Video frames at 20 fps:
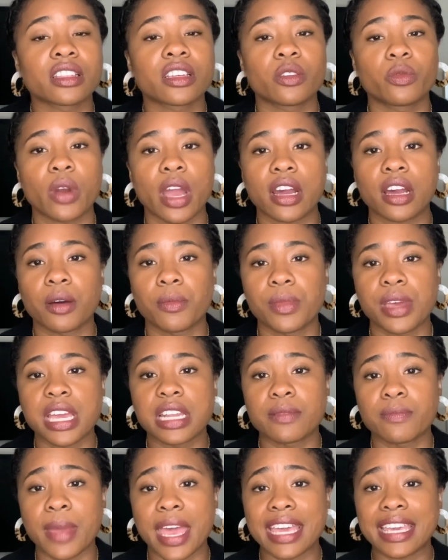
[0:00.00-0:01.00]

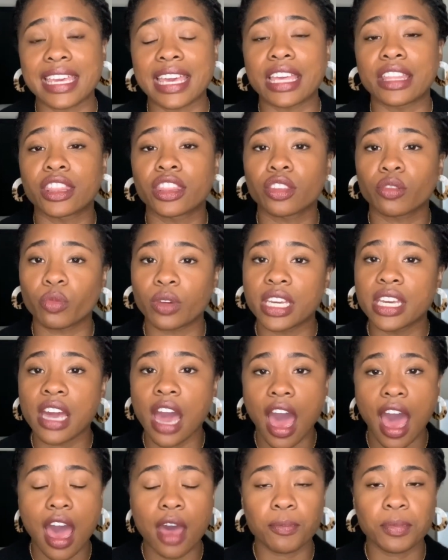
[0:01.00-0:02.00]
recommend making 3
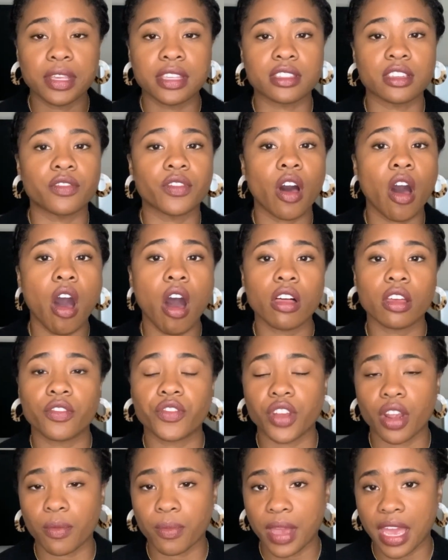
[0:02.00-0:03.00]
copies of all
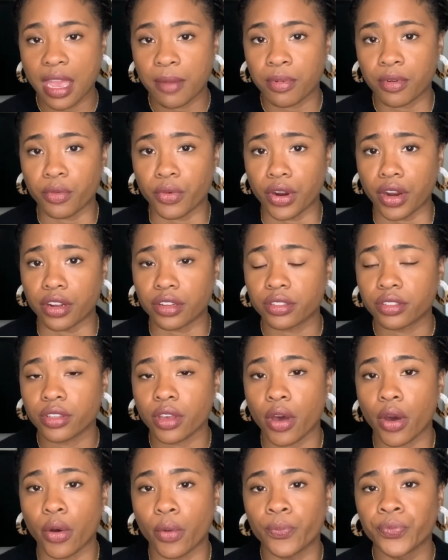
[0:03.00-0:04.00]
of your paperwork.
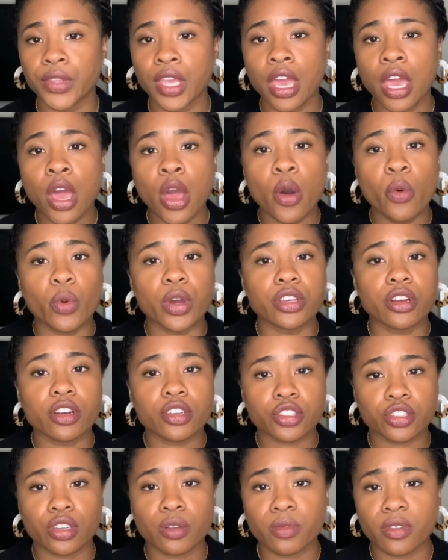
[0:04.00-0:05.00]
So when
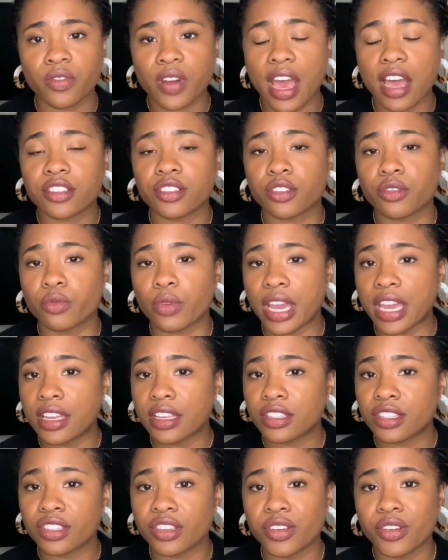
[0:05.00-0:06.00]
your supervisor
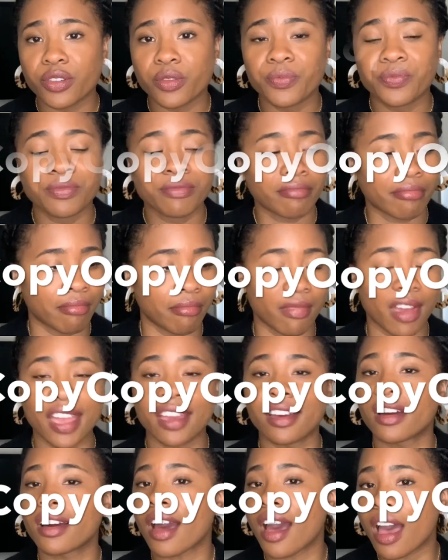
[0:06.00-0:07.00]
rates you,
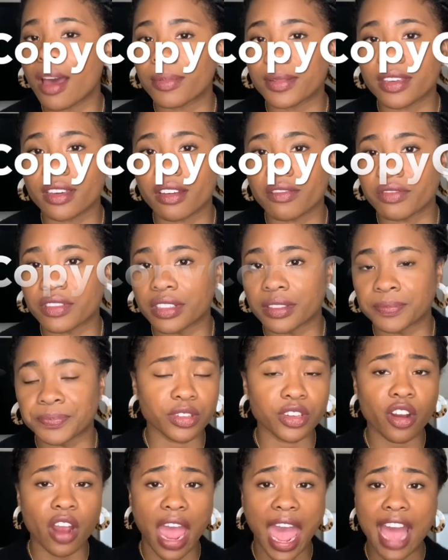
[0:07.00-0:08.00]
make a copy of it.
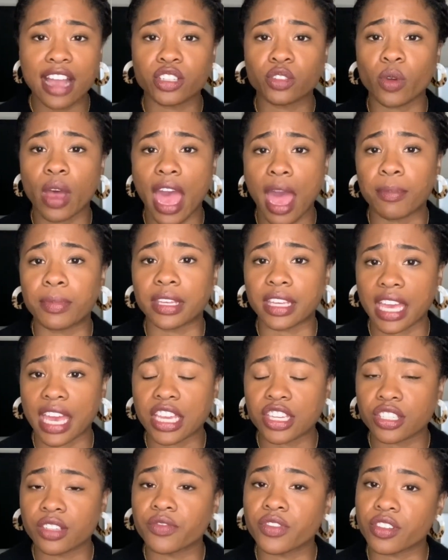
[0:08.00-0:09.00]
Your actual
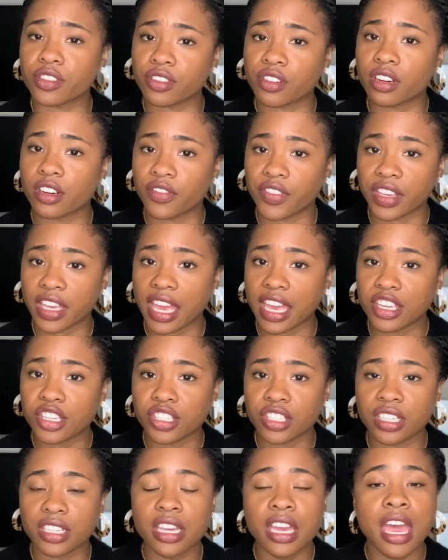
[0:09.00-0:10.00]
application for
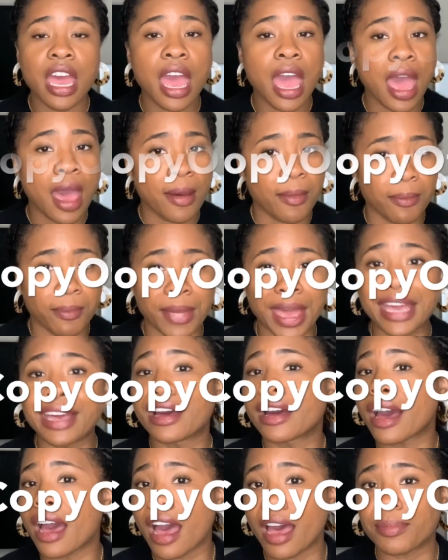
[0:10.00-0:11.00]
certification, make
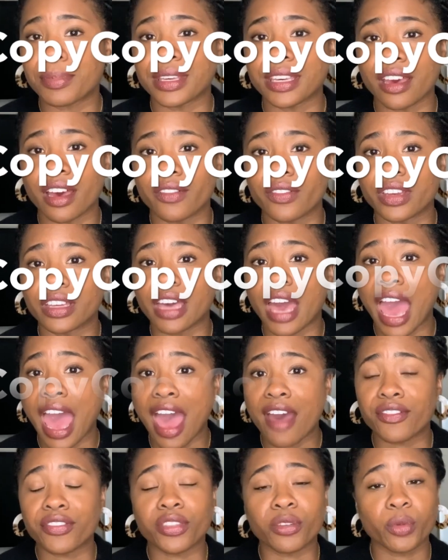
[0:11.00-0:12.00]
a copy of it.
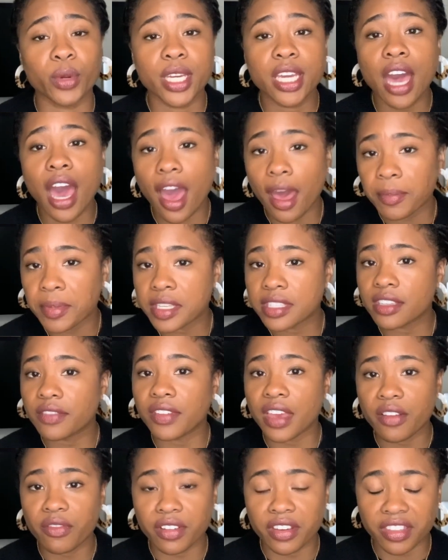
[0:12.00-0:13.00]
Have 3 copies
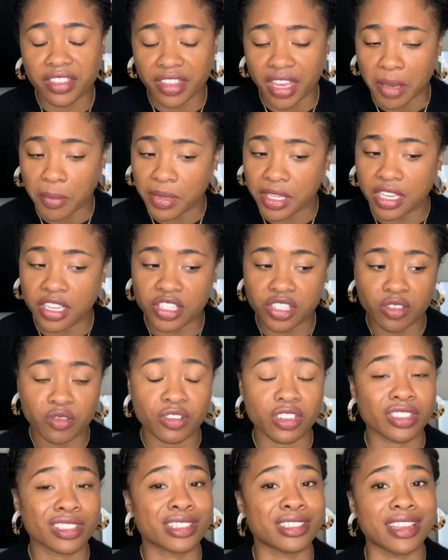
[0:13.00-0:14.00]
of everything, because you
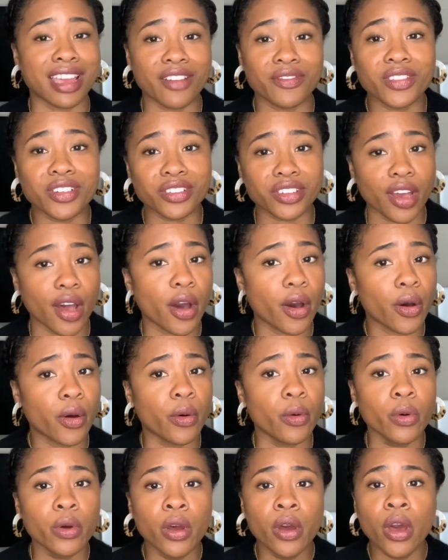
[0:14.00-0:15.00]
just never
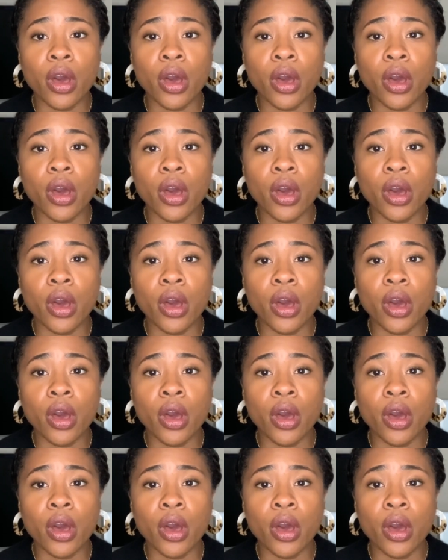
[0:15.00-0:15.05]
know